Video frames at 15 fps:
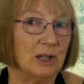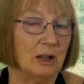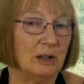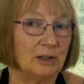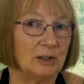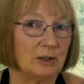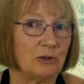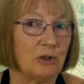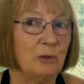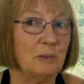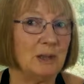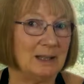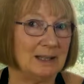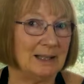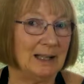are
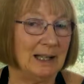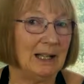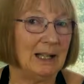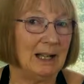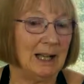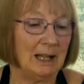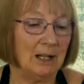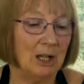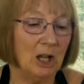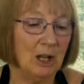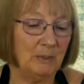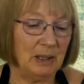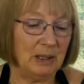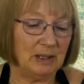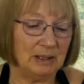scrupulously clean,
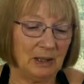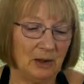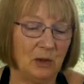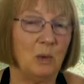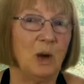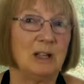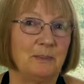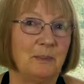because otherwise